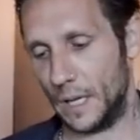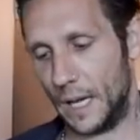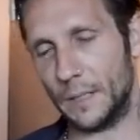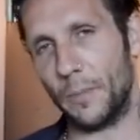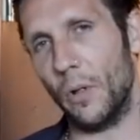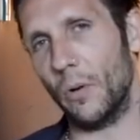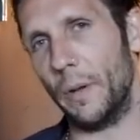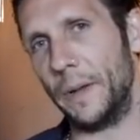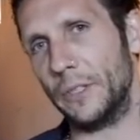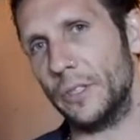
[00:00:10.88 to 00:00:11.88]
has a
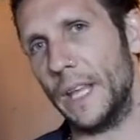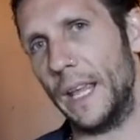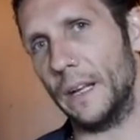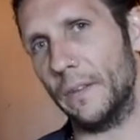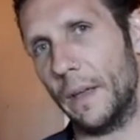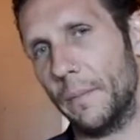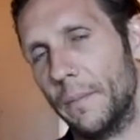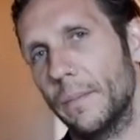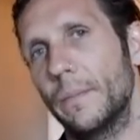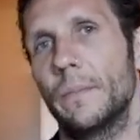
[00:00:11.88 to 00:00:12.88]
Polaroid picture taken of them.
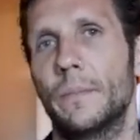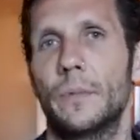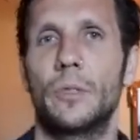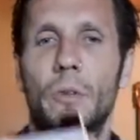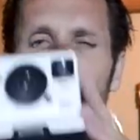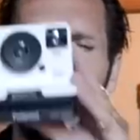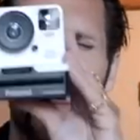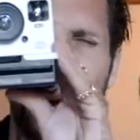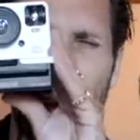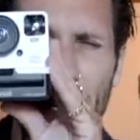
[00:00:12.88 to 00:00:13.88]
So if you don't
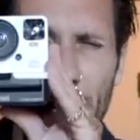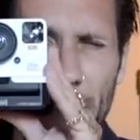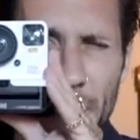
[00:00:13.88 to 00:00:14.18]
mind,